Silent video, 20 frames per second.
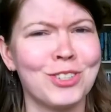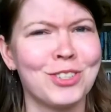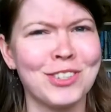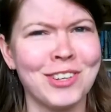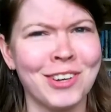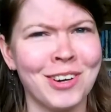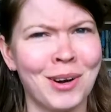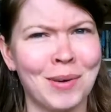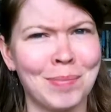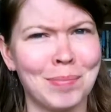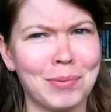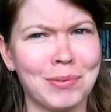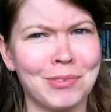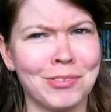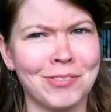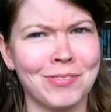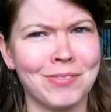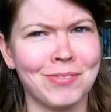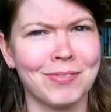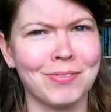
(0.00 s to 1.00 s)
stop.
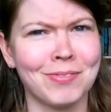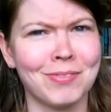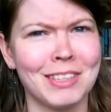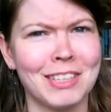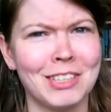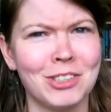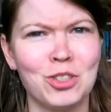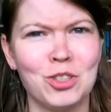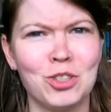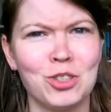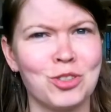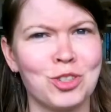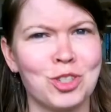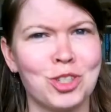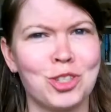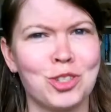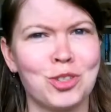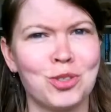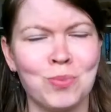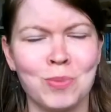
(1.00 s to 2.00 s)
It's
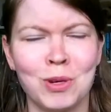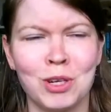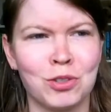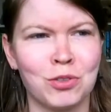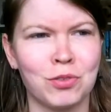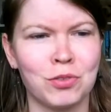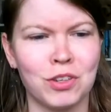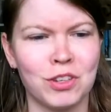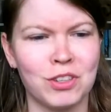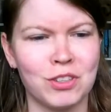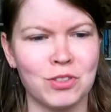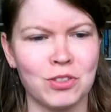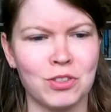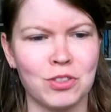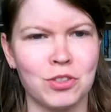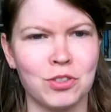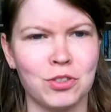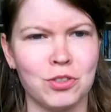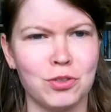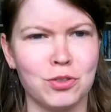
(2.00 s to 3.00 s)
just too much fun
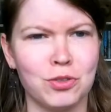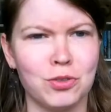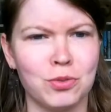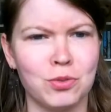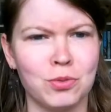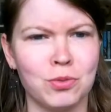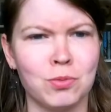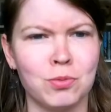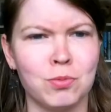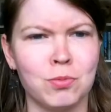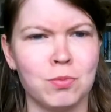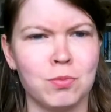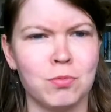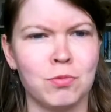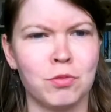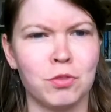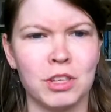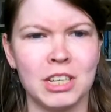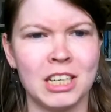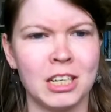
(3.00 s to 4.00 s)
to
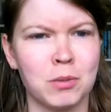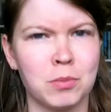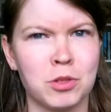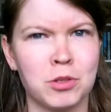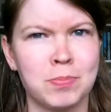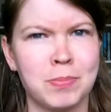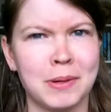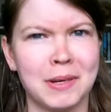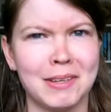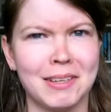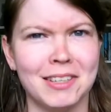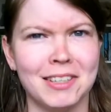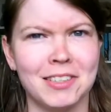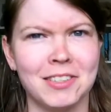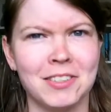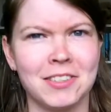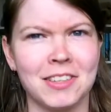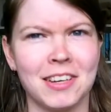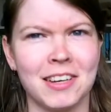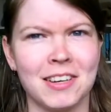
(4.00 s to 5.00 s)
free up
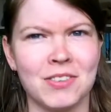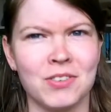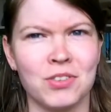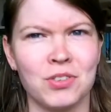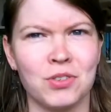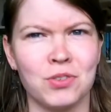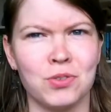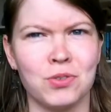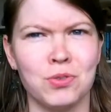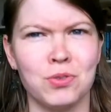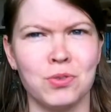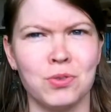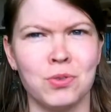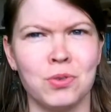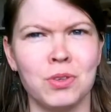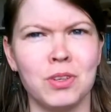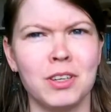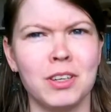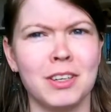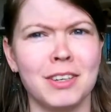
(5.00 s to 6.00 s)
space and to
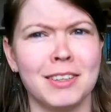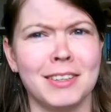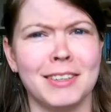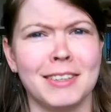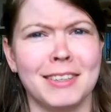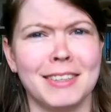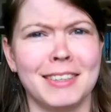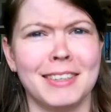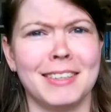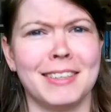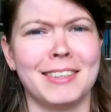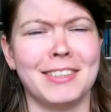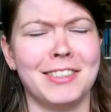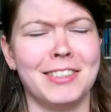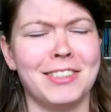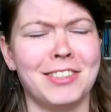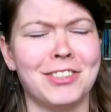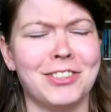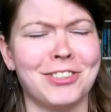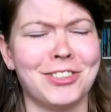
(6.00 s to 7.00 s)

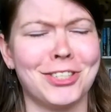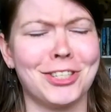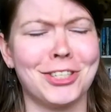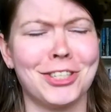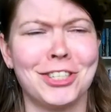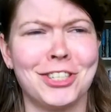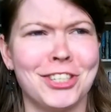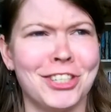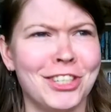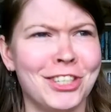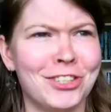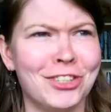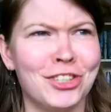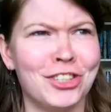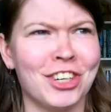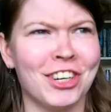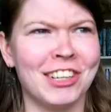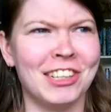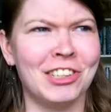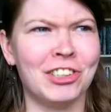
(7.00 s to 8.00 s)
just see the
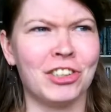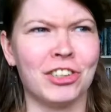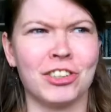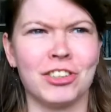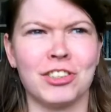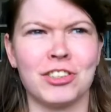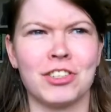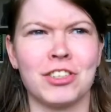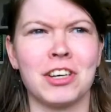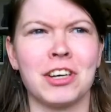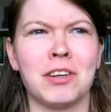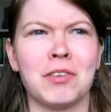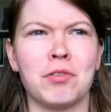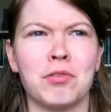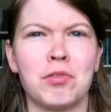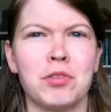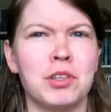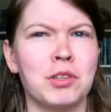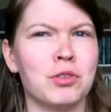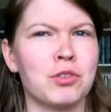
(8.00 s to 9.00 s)
changes and
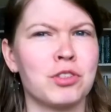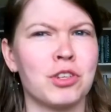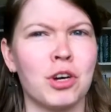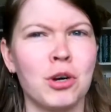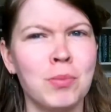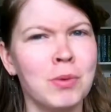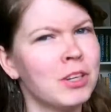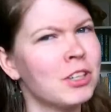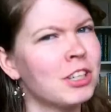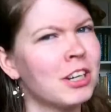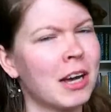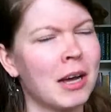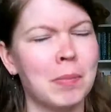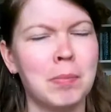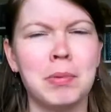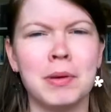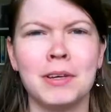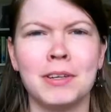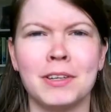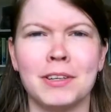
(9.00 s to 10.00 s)
feel so much
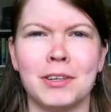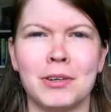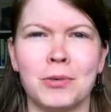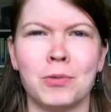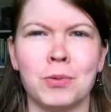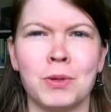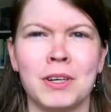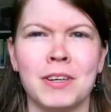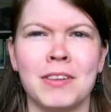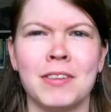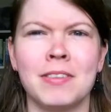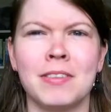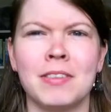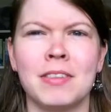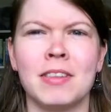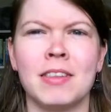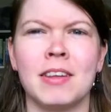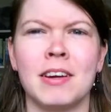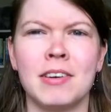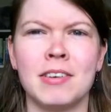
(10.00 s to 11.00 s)
happier when
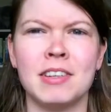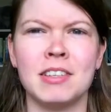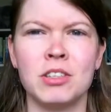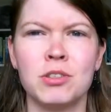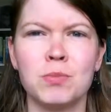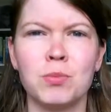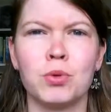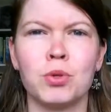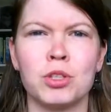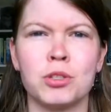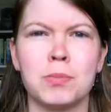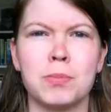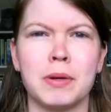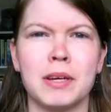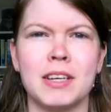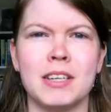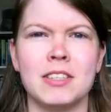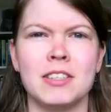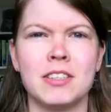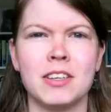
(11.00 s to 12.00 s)
there is more
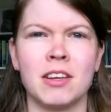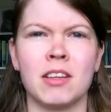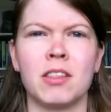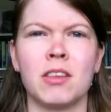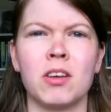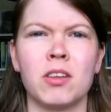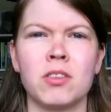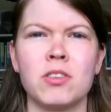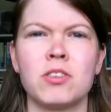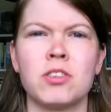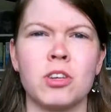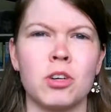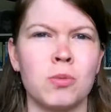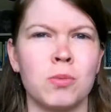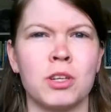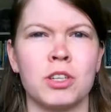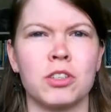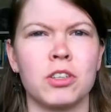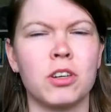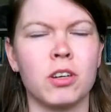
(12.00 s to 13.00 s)
space and not so
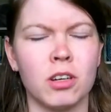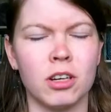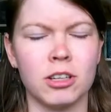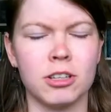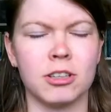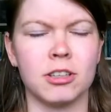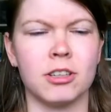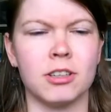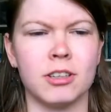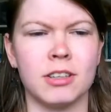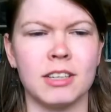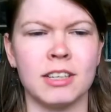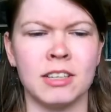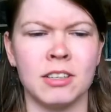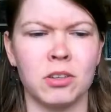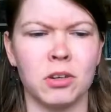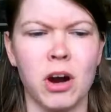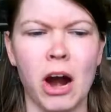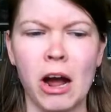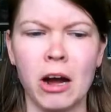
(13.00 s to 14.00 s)
much clutter in
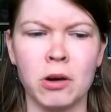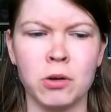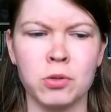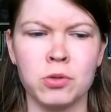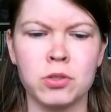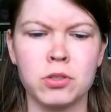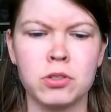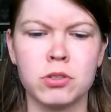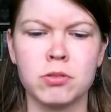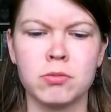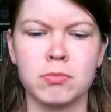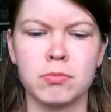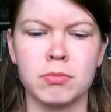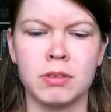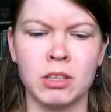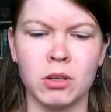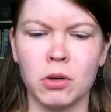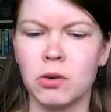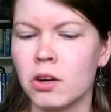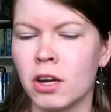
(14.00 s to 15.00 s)
your house,
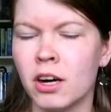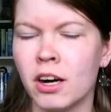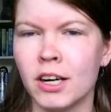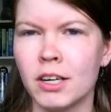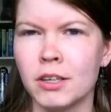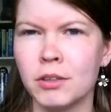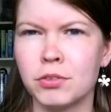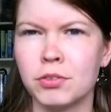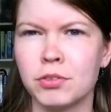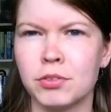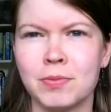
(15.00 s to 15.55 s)
in your life.